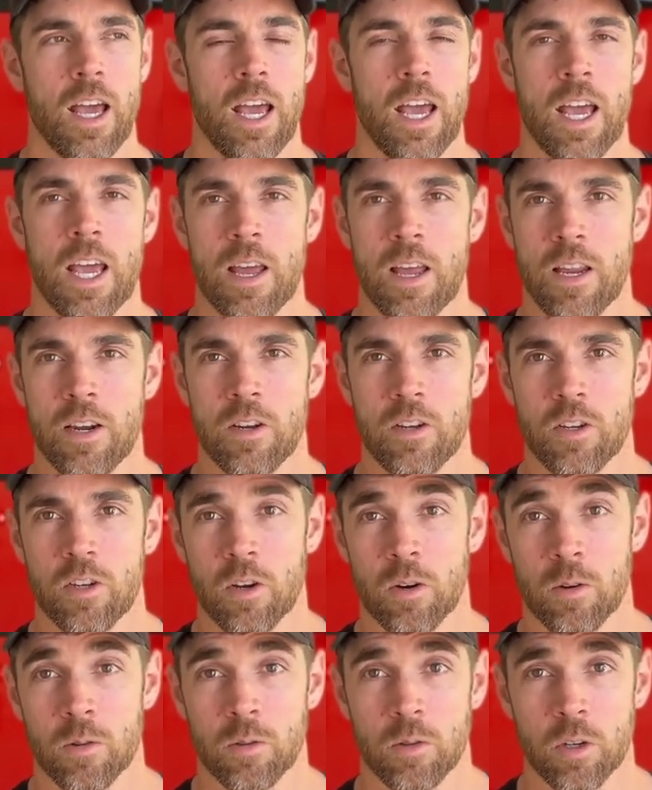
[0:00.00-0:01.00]
And
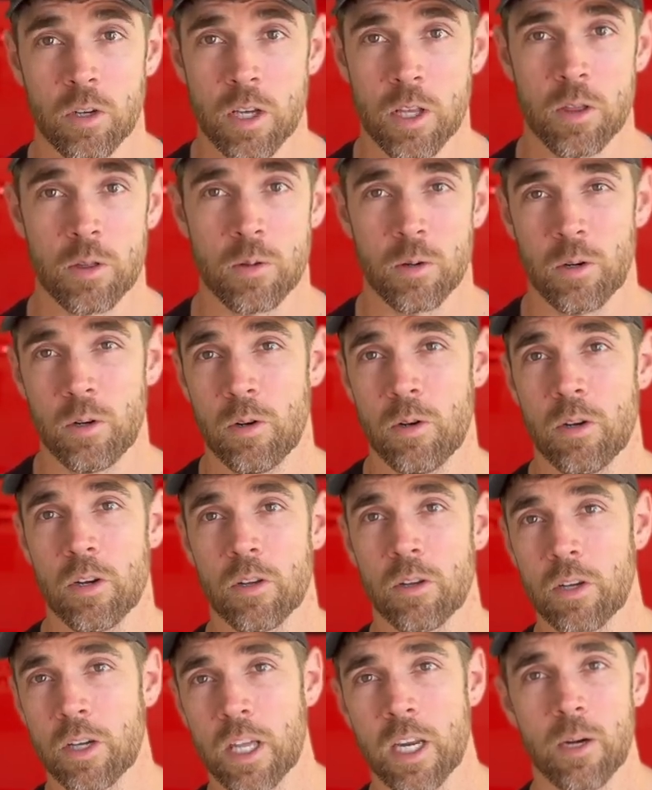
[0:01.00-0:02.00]
you're looking through, you're
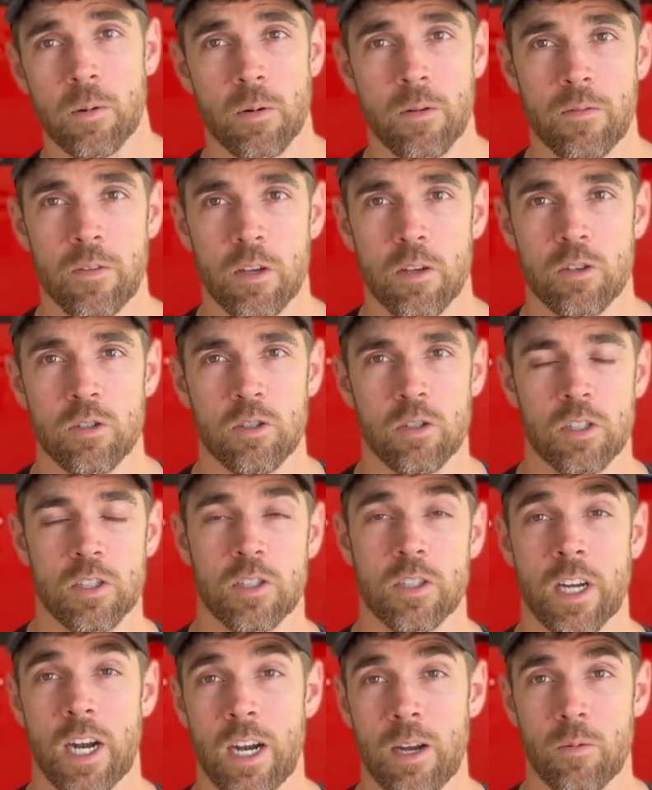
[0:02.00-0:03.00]
looking at reviews, you're
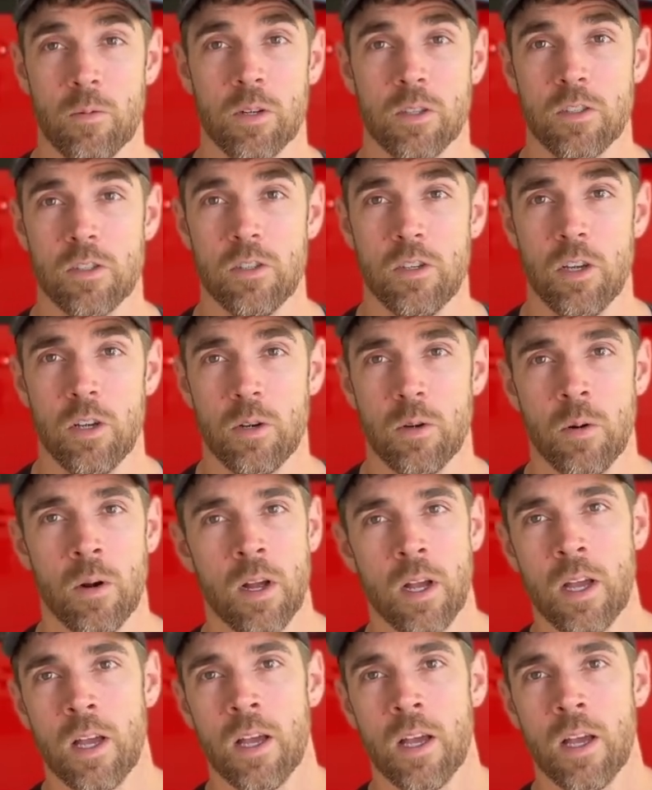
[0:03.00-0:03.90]
deciding what to do,